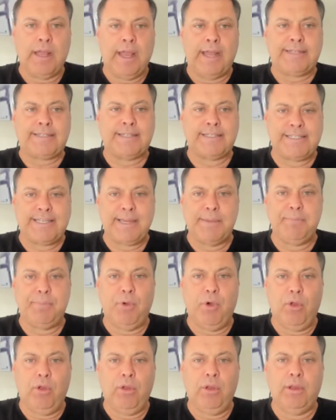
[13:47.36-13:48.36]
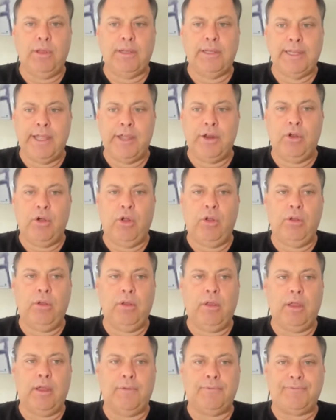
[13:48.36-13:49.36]
it's a simple
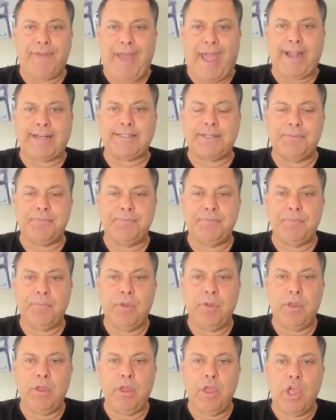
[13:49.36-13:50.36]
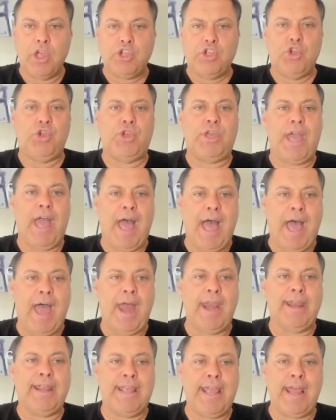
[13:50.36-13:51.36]
little fact. You
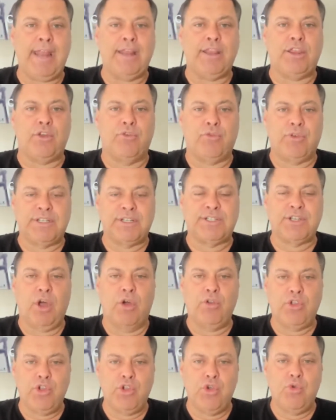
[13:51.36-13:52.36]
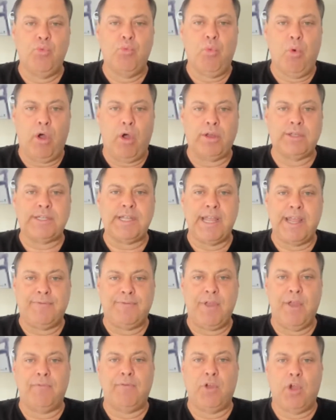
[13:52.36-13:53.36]
can't get the result you want
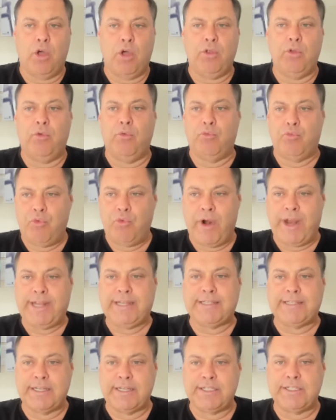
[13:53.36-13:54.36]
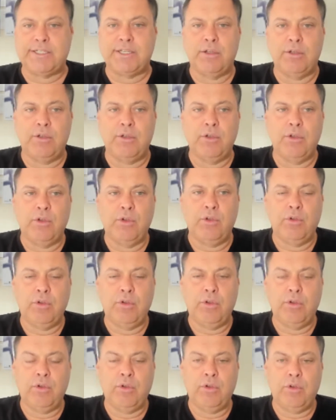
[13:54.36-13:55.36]
if you've got reasons
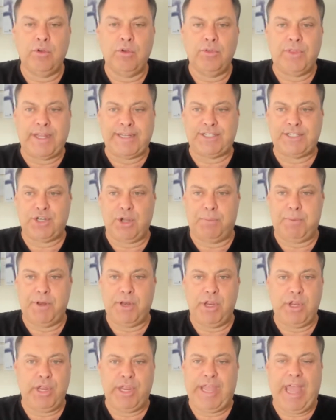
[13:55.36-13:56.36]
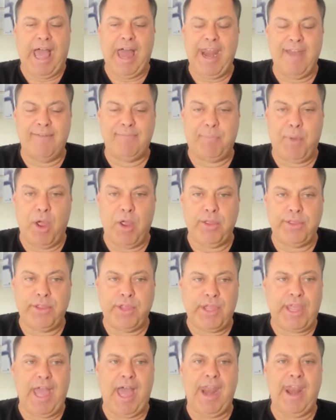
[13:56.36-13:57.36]
that's stopping you. You can't have both.
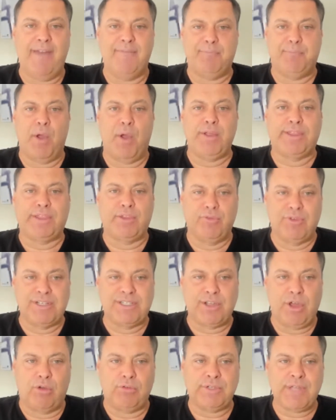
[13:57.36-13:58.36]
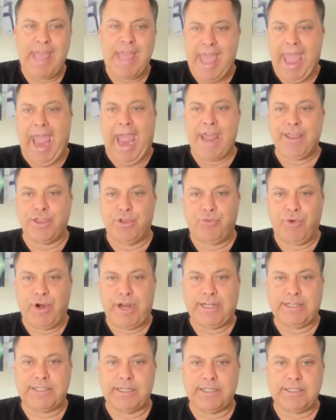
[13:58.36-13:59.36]
You can't have both the results and the
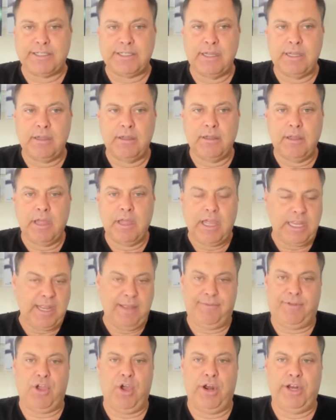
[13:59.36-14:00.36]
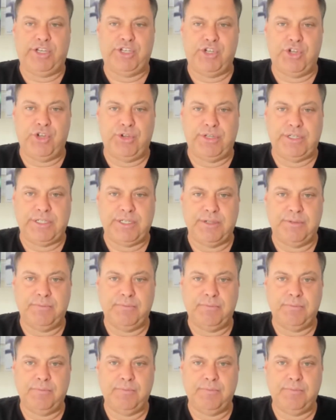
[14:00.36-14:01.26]
reasons. You've got to choose.